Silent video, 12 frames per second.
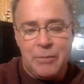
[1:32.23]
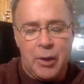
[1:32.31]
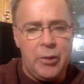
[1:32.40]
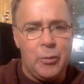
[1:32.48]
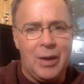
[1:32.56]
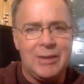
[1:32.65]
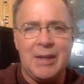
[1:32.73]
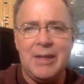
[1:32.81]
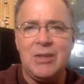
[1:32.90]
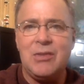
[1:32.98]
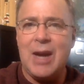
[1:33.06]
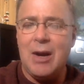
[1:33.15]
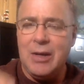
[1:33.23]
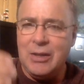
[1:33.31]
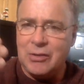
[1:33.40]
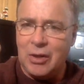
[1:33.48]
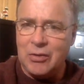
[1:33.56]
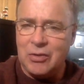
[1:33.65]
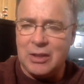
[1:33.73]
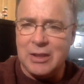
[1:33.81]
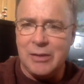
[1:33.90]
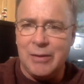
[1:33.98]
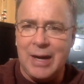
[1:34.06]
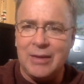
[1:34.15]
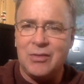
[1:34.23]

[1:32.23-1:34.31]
Otherwise, I think Saturday starts to clear out.